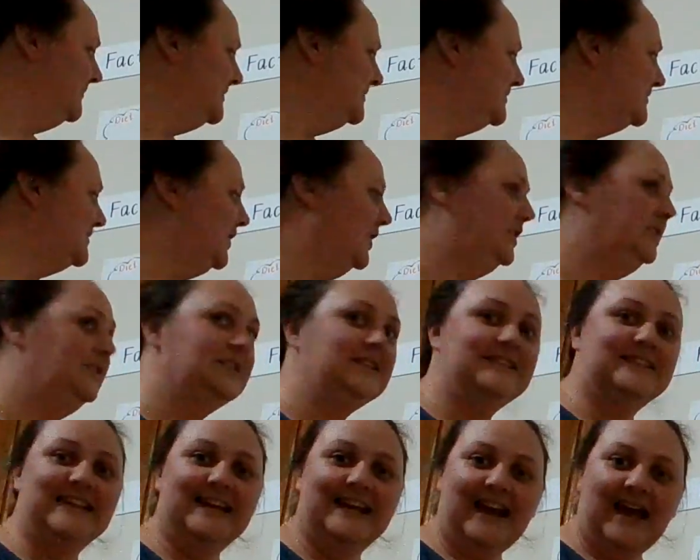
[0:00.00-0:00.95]
So
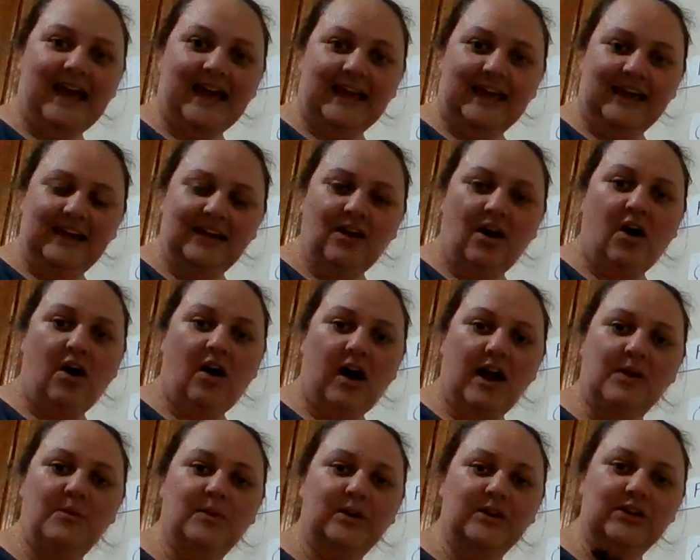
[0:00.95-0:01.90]
today, I
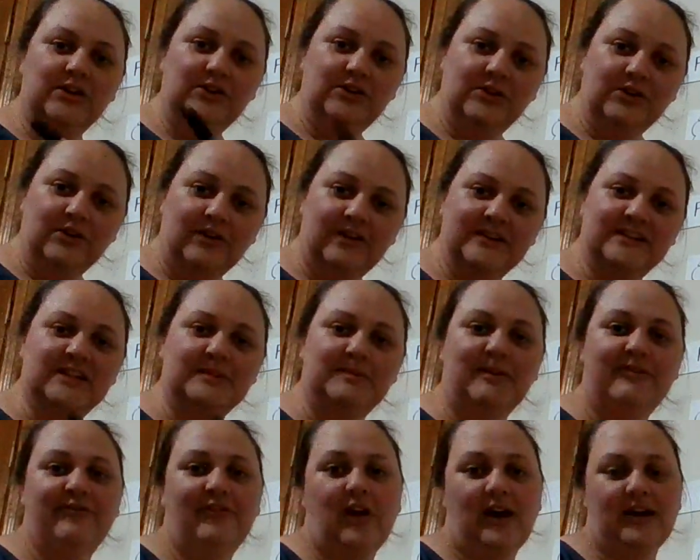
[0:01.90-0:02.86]
want you to be
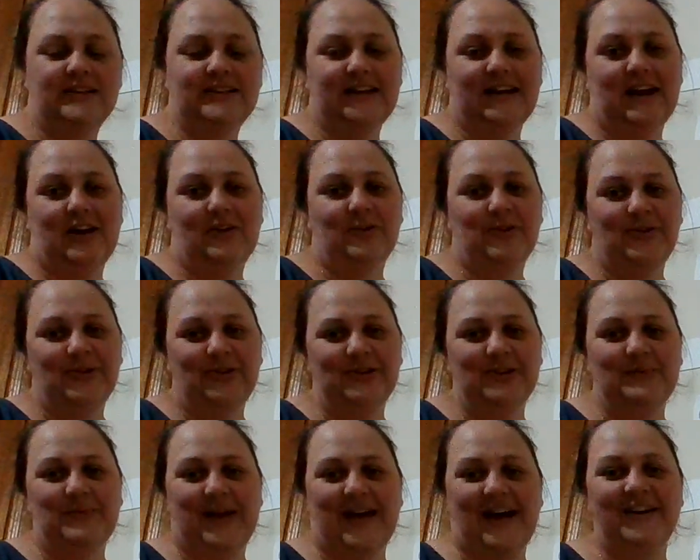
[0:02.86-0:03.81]
finding out all
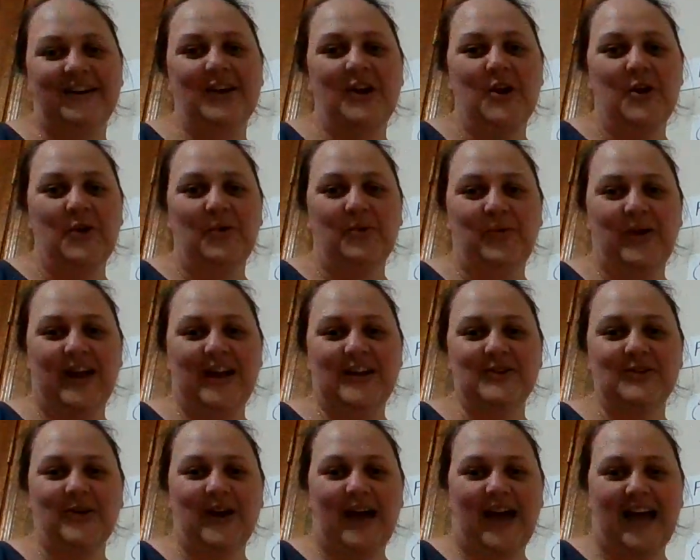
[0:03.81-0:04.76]
about where
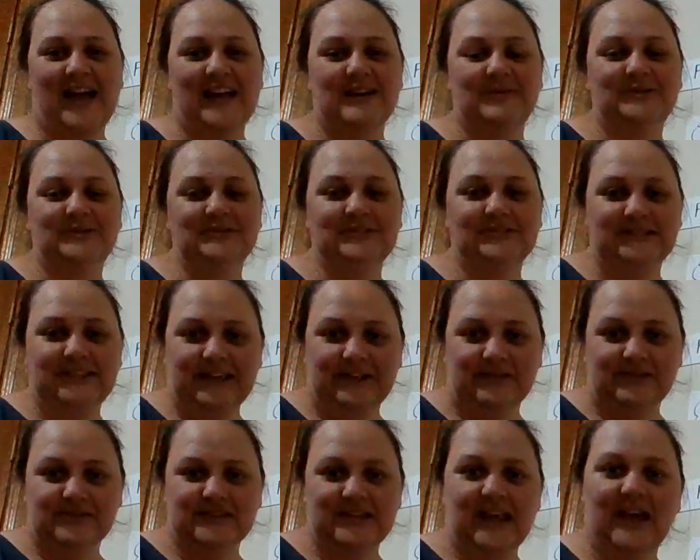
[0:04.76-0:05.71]
your animal
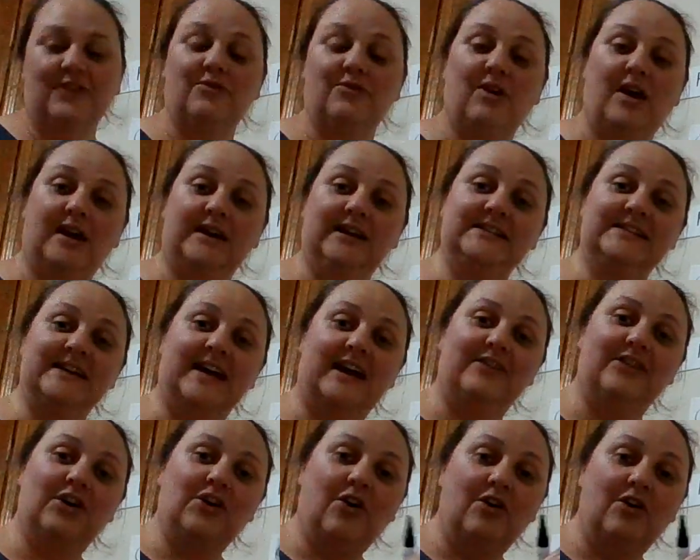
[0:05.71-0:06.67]
lives and writing down
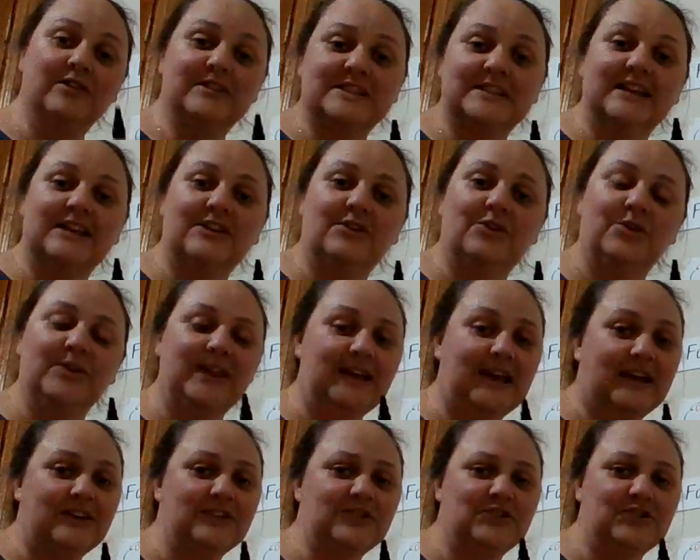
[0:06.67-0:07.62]
the continent or the
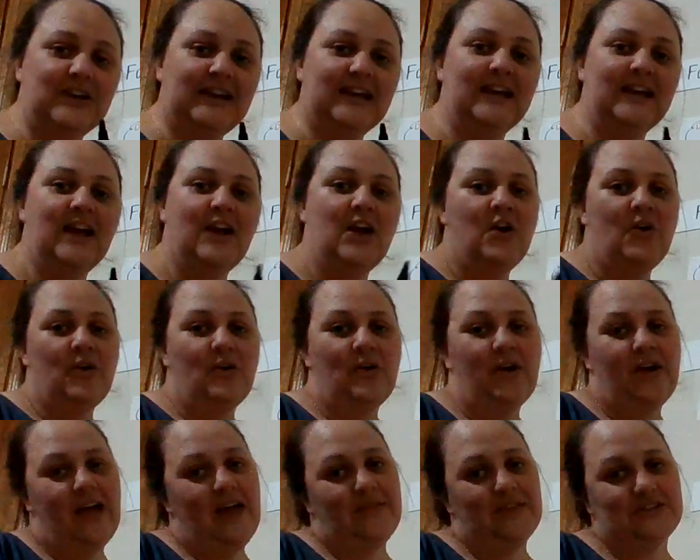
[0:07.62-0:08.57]
country
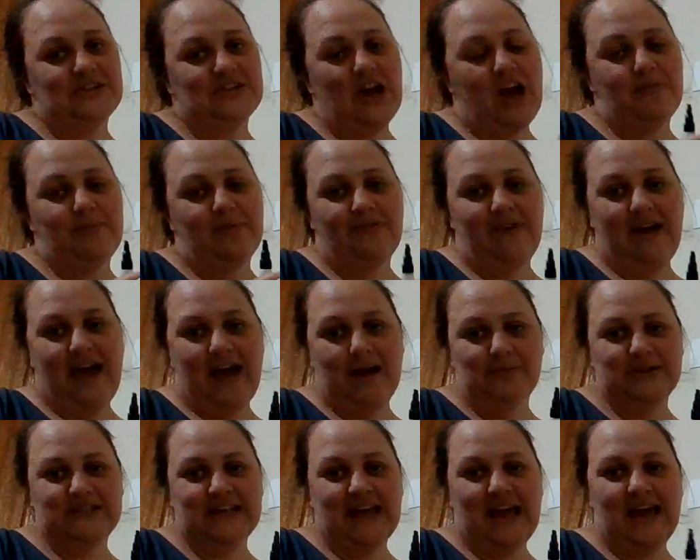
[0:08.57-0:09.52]
and the type of
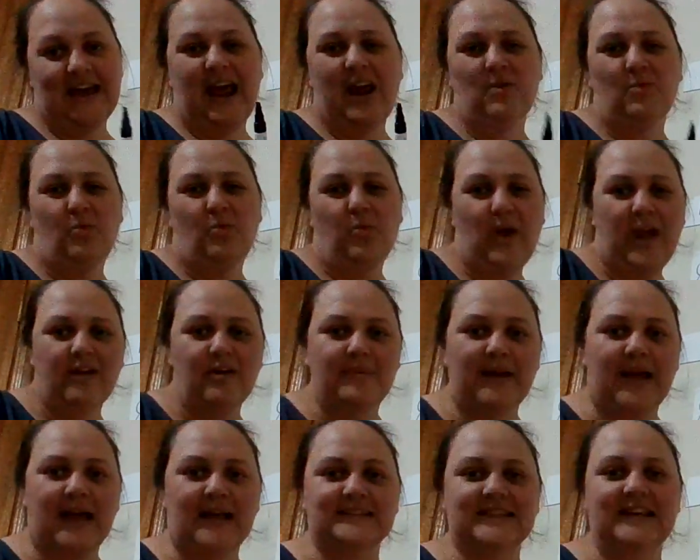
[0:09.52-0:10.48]
habitat and
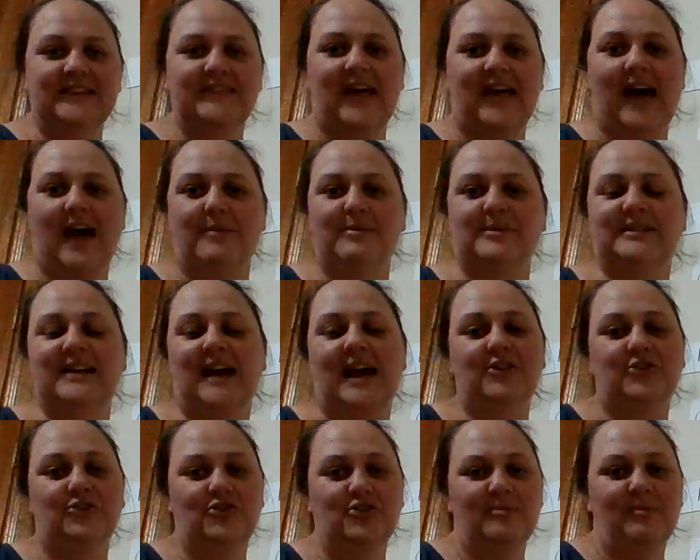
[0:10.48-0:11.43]
whereabouts in the
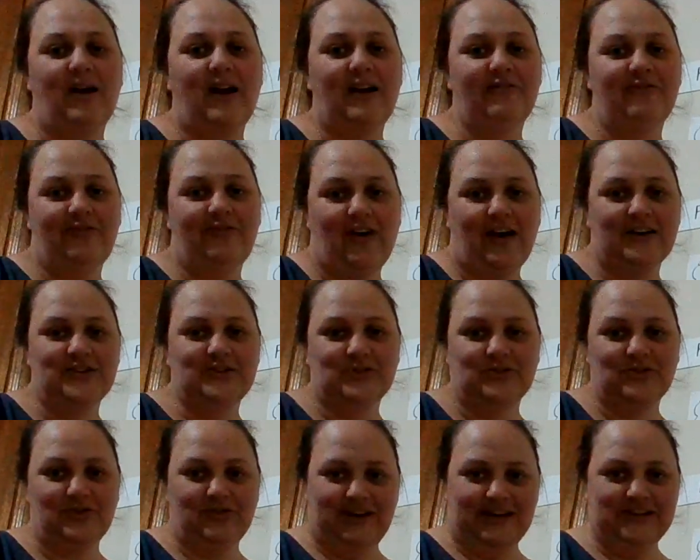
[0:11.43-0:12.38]
habitat you might find
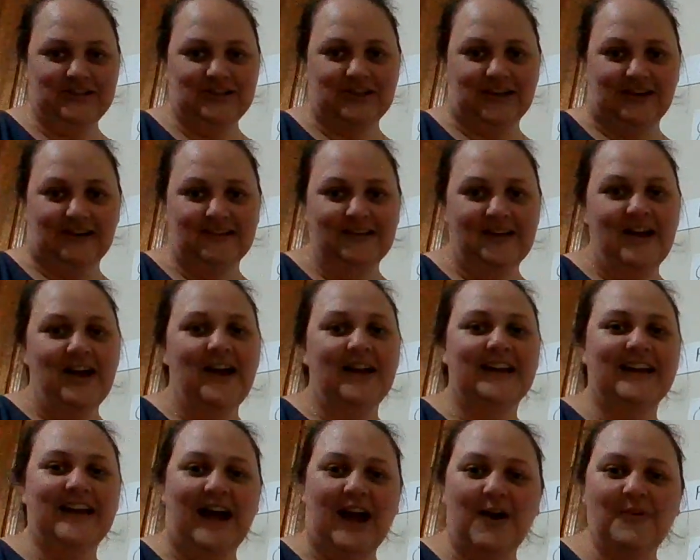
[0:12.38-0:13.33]
your creature.
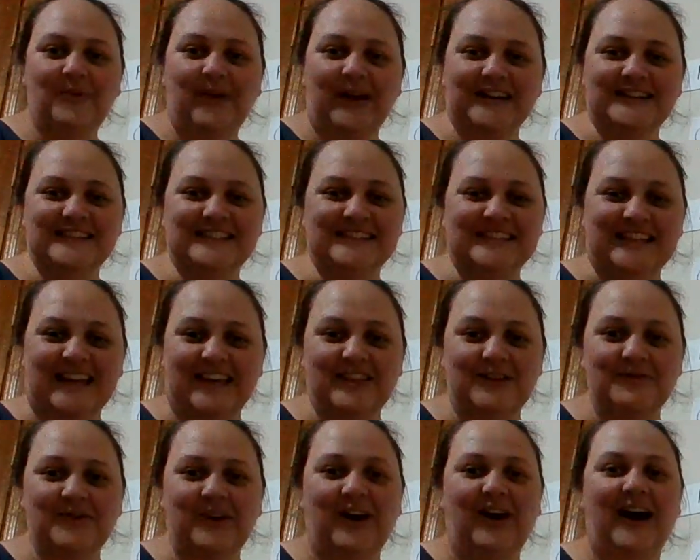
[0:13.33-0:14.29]
Can't wait to see
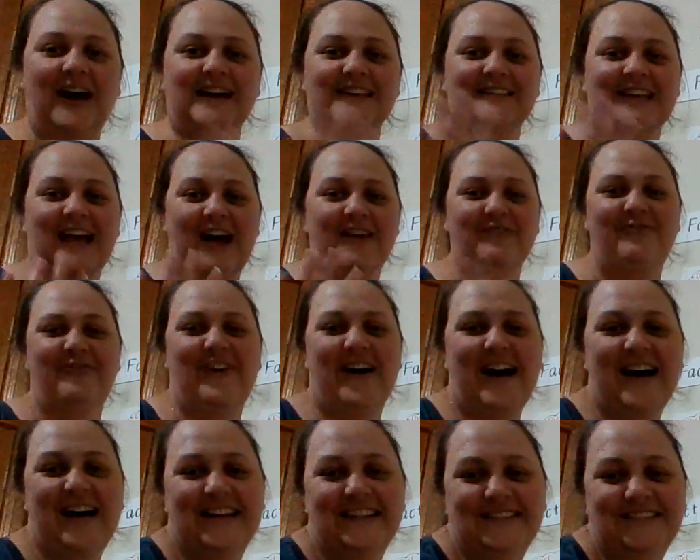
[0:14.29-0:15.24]
them, guys. Have
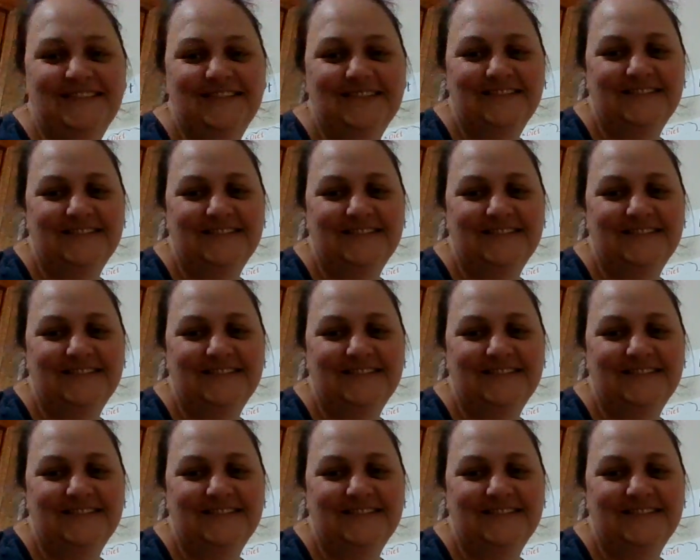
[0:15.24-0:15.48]
fun.